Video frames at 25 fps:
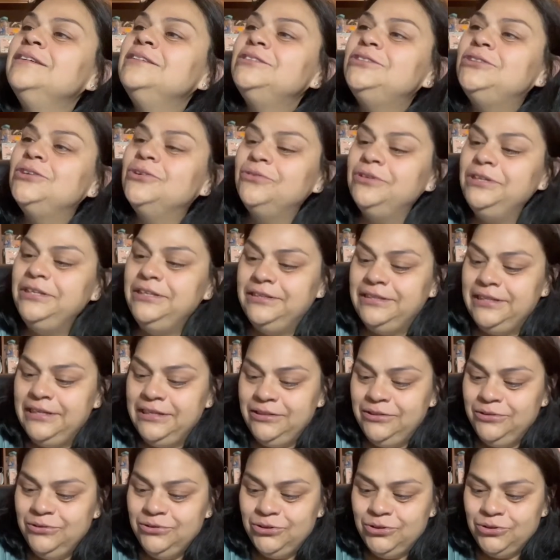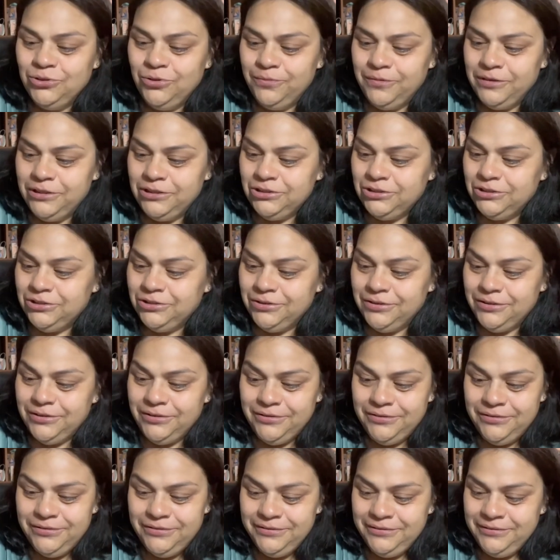Tony, thank you so much,
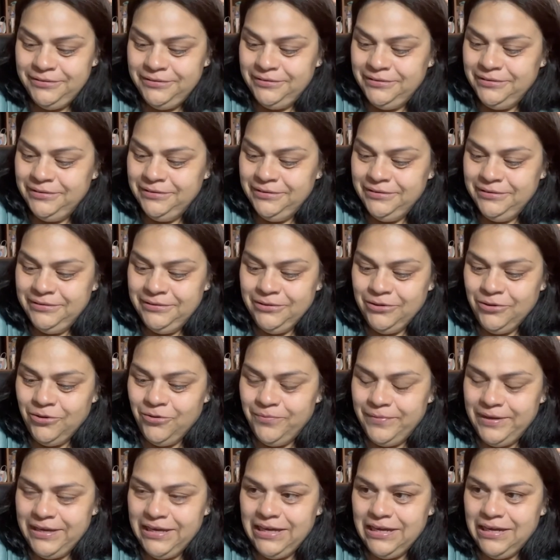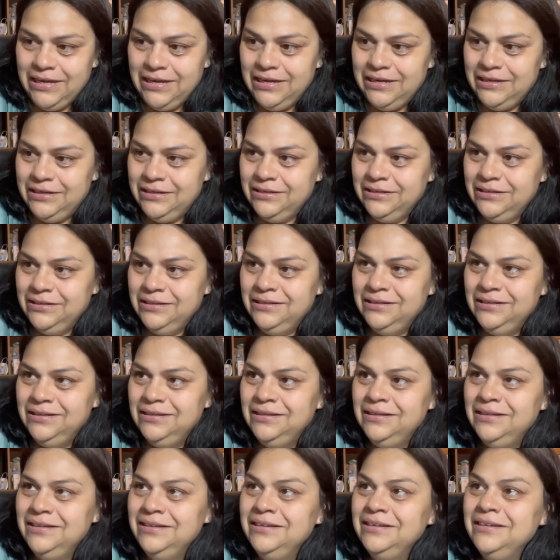girl. Oh my God.
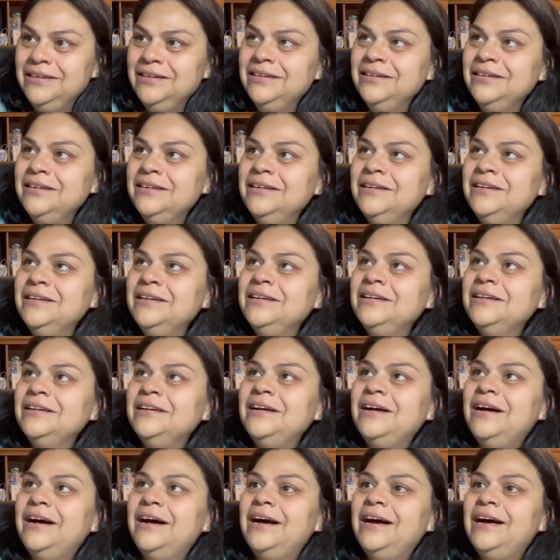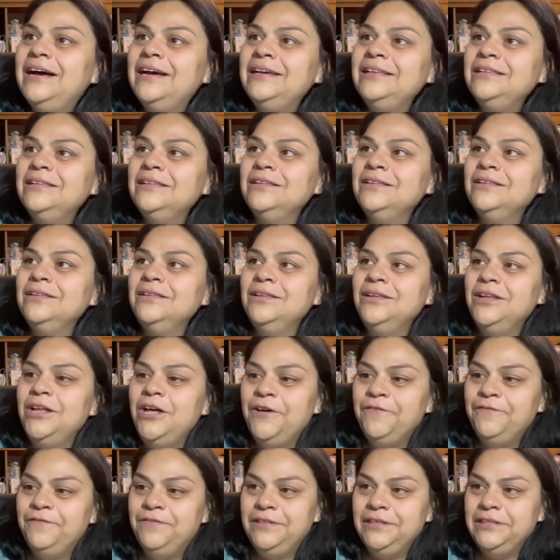I
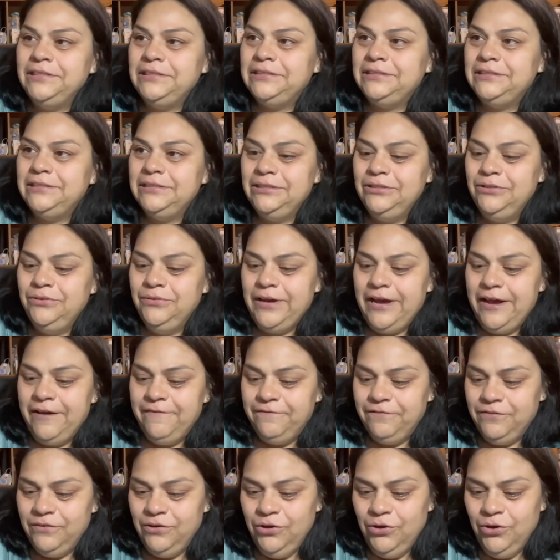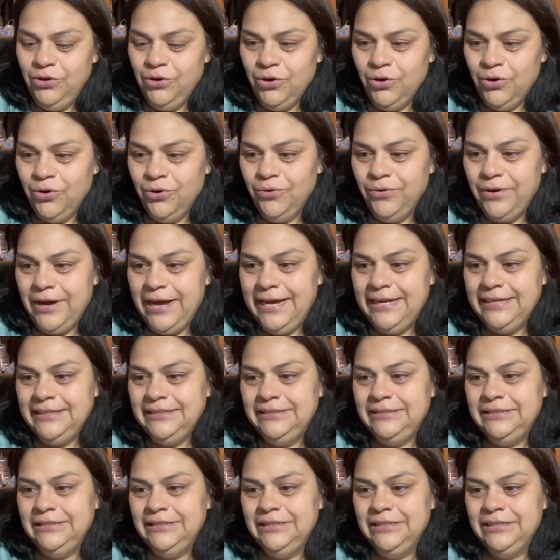love this. You have no
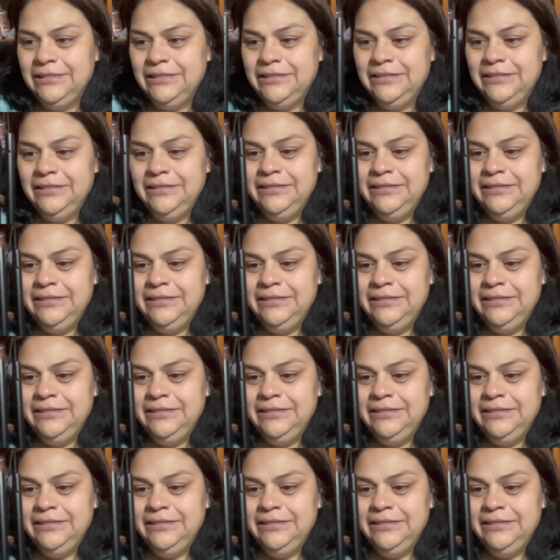idea.